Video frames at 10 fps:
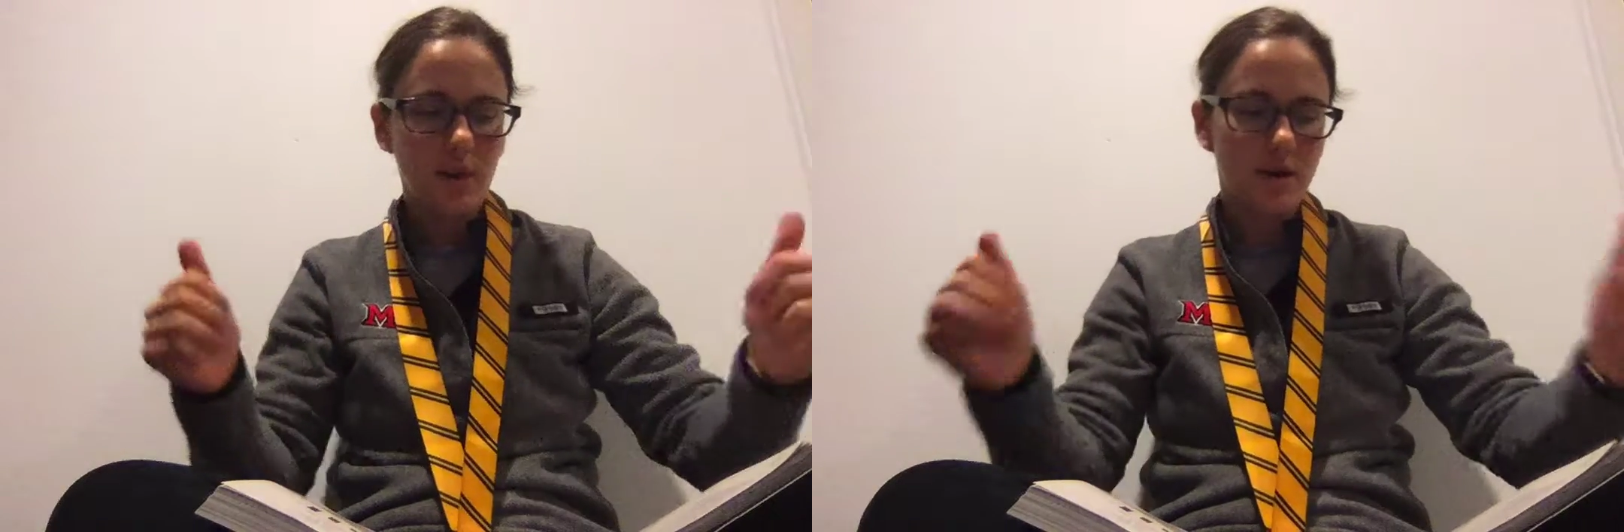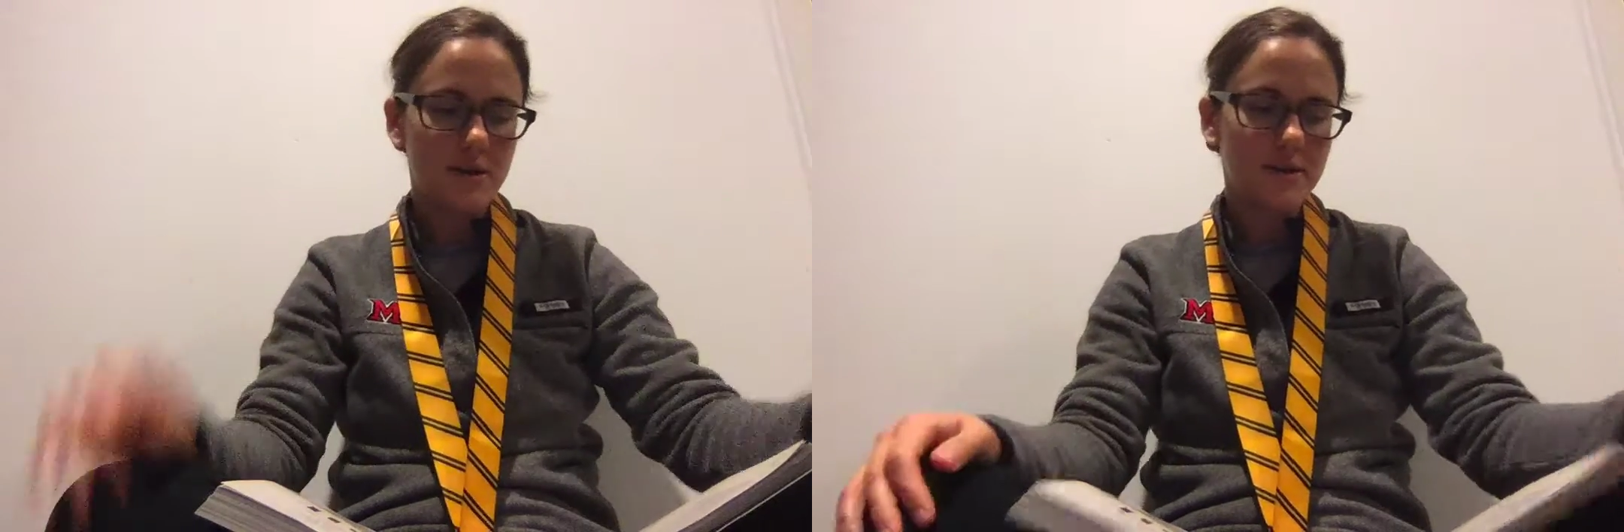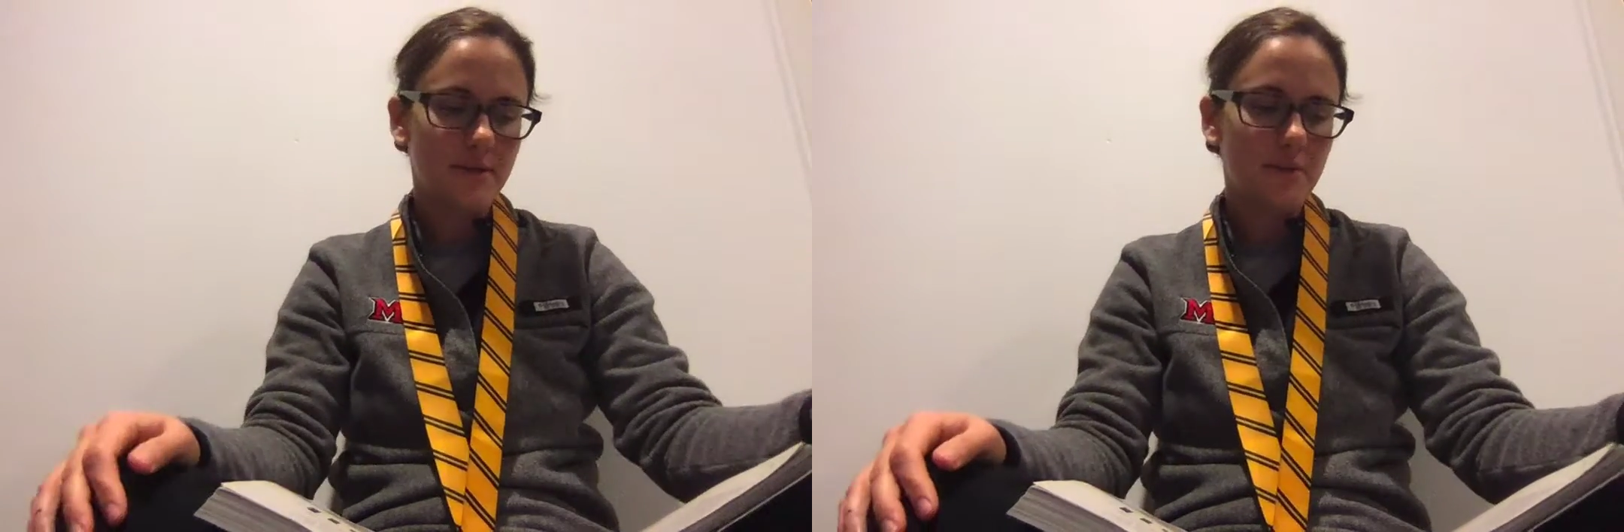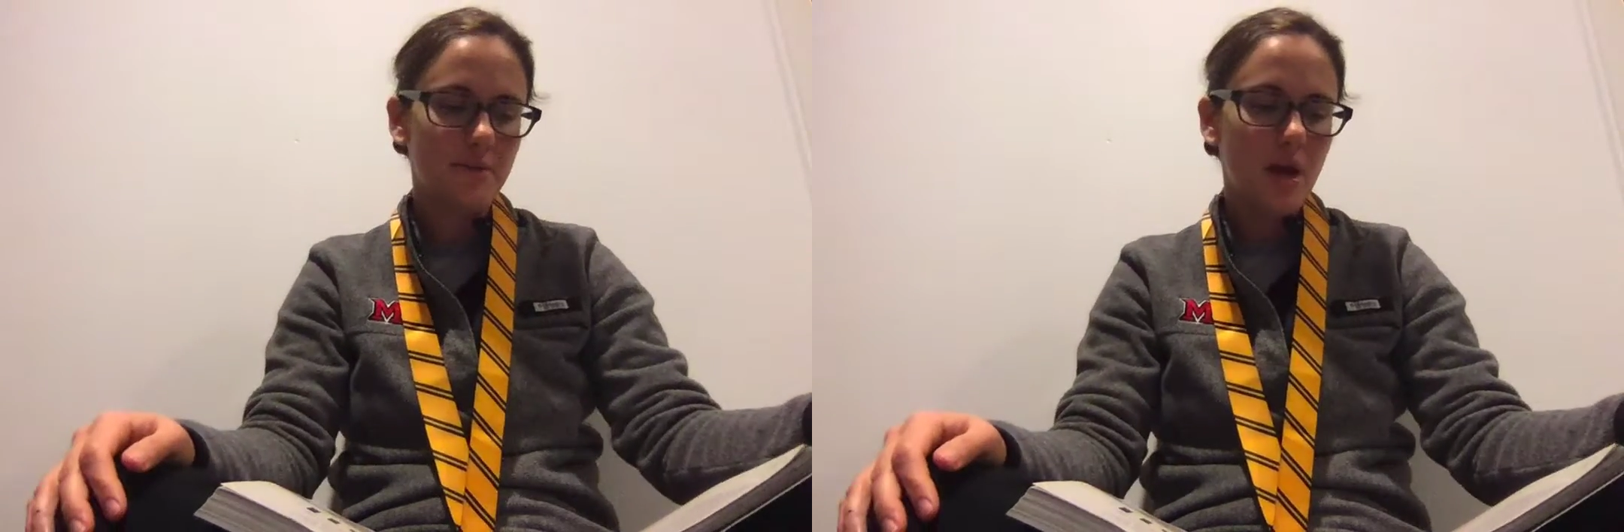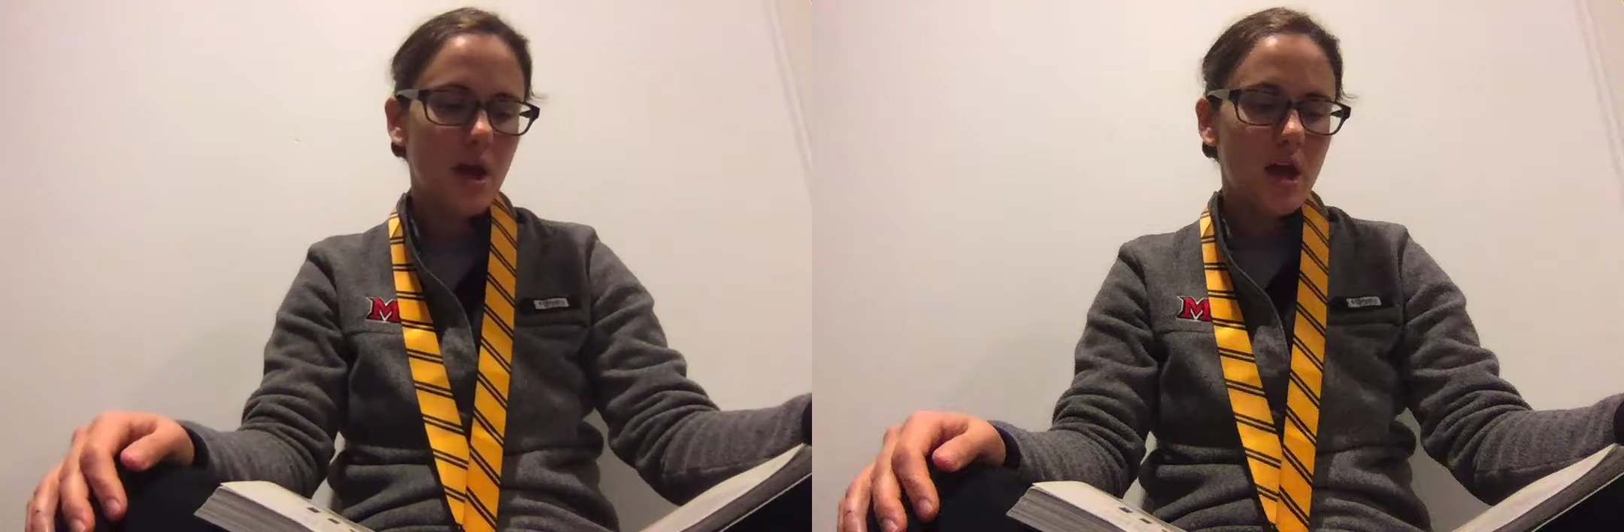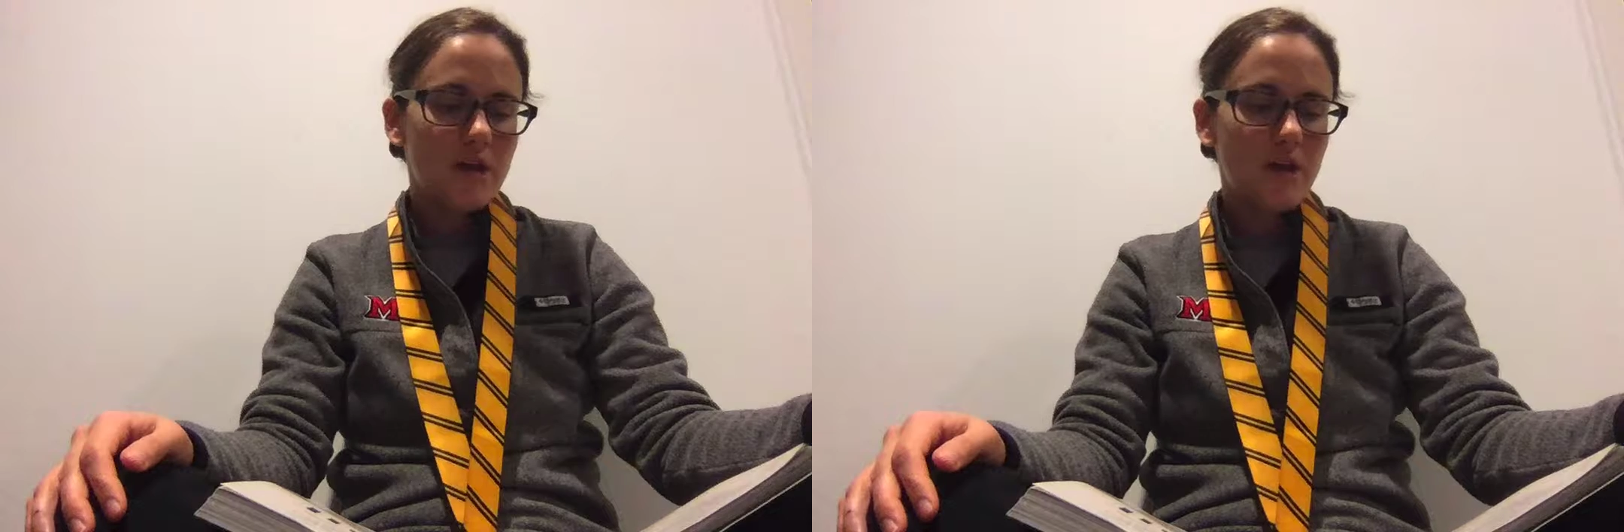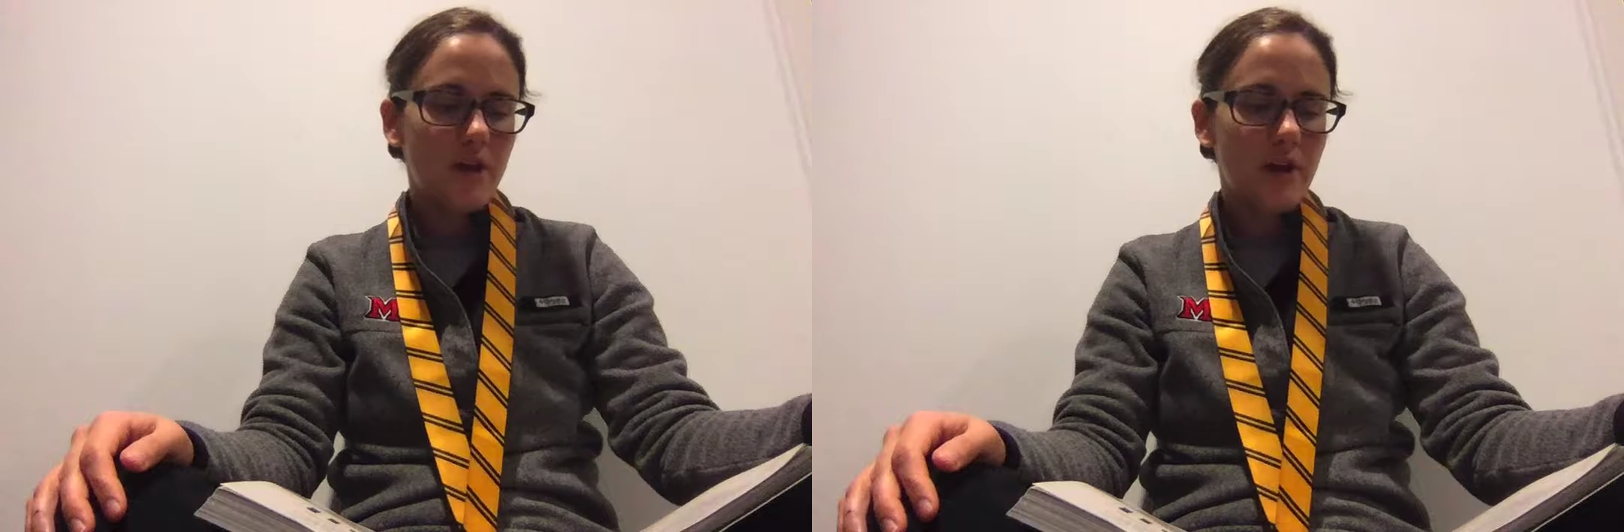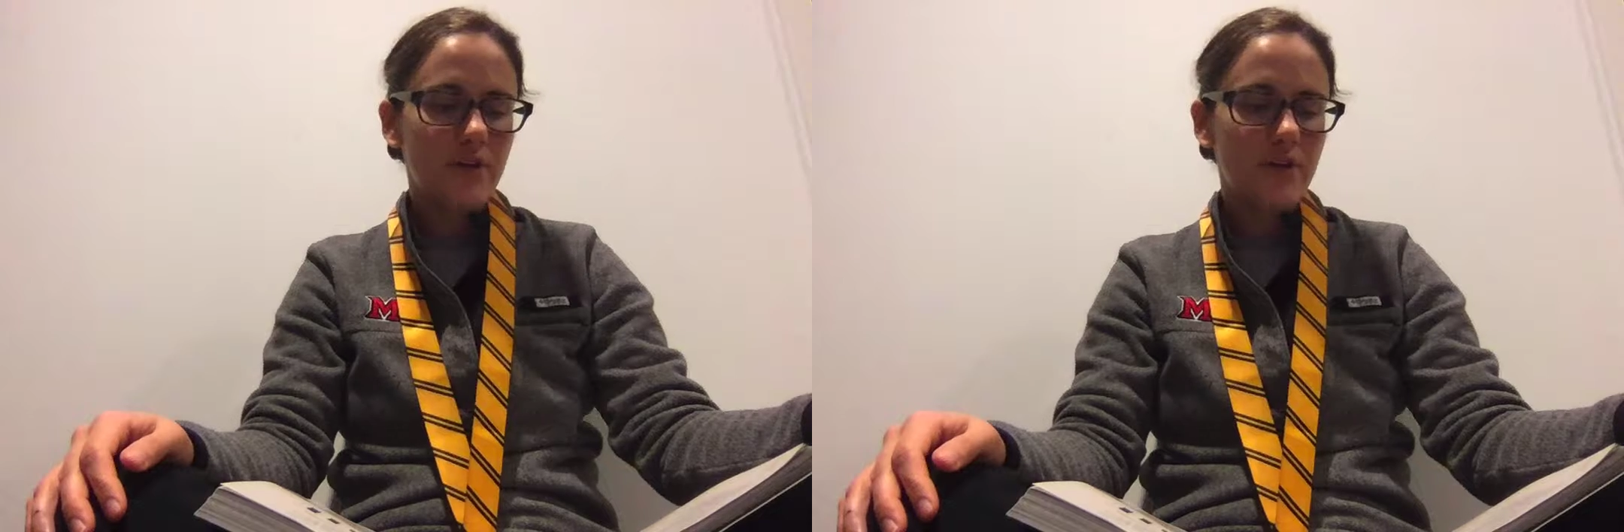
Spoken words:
Awesome. Then you have